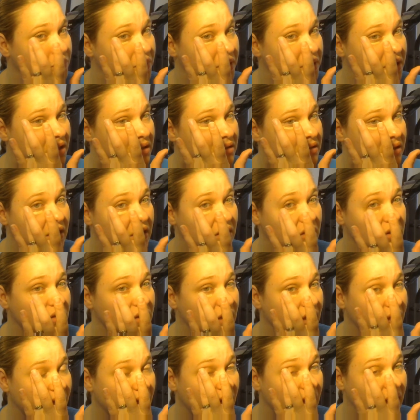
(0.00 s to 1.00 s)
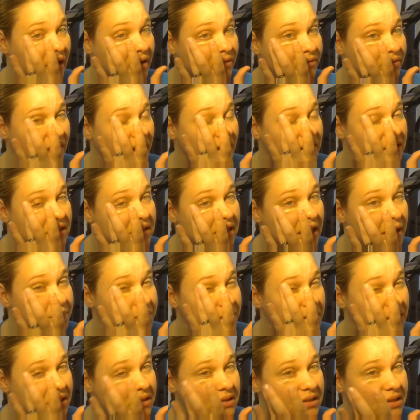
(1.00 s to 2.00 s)
because I look like I have not
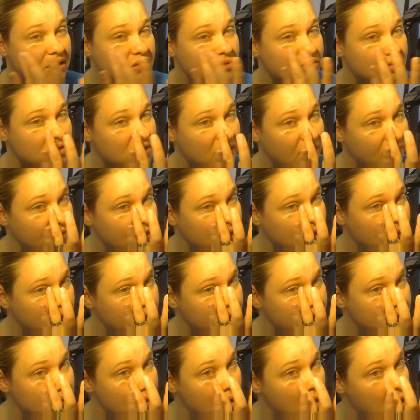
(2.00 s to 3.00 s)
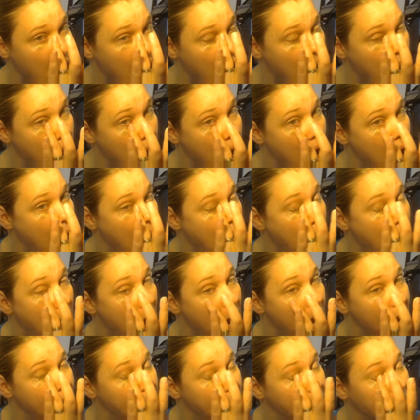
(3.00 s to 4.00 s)
slept in 6 or 7 years.
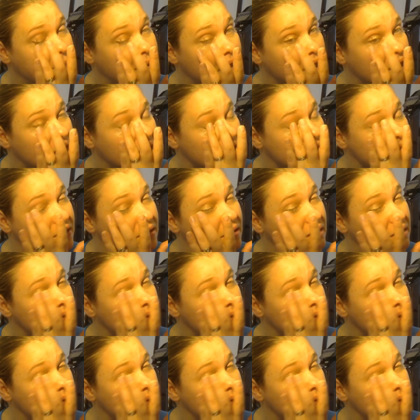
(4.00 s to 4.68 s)
But,